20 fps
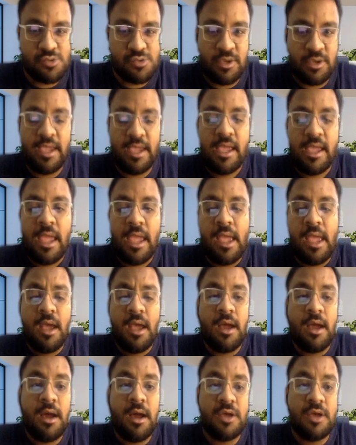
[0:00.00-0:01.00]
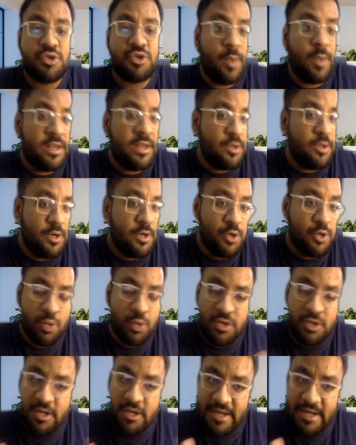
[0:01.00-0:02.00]
Okay, so when you're
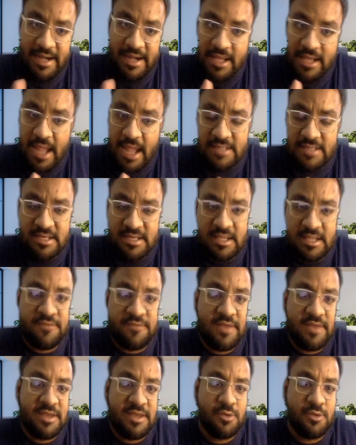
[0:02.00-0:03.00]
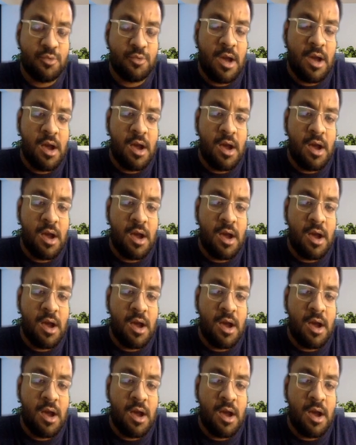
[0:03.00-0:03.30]
doing your data gathering, and when you